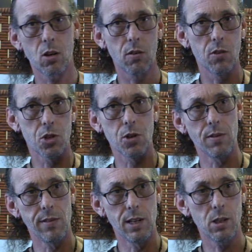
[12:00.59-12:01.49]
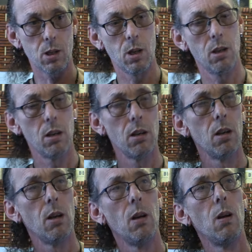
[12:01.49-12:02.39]
the curvature of this.
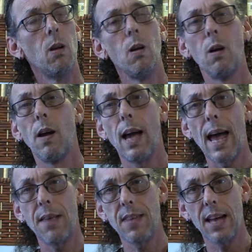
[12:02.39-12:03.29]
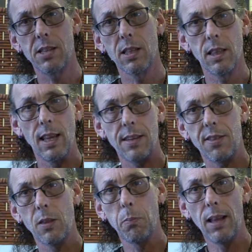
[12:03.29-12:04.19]
Add that to the
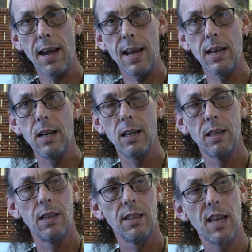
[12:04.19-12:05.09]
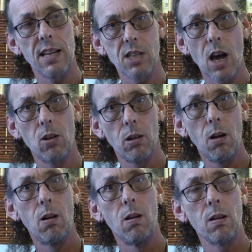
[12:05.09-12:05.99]
length of the blade, that's how
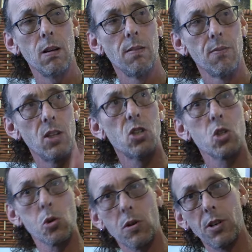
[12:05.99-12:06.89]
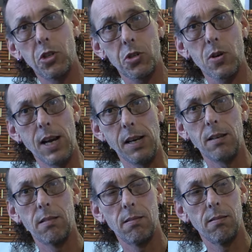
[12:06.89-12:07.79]
long this sword is straight.
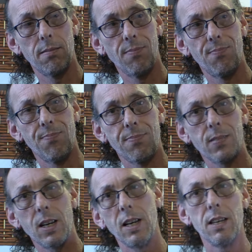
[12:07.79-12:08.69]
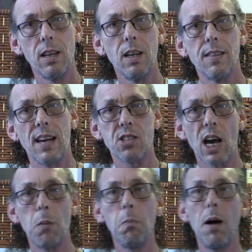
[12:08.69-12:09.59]
Okay, that's
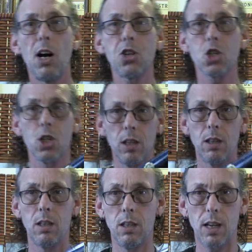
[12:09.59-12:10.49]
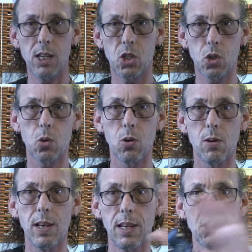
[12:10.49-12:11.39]
how much a
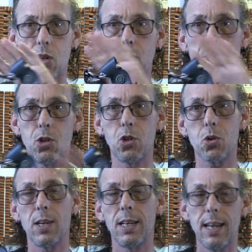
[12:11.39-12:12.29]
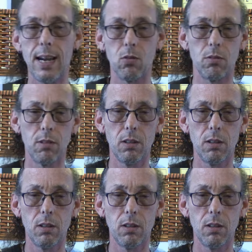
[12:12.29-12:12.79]
sword is going to shrink down.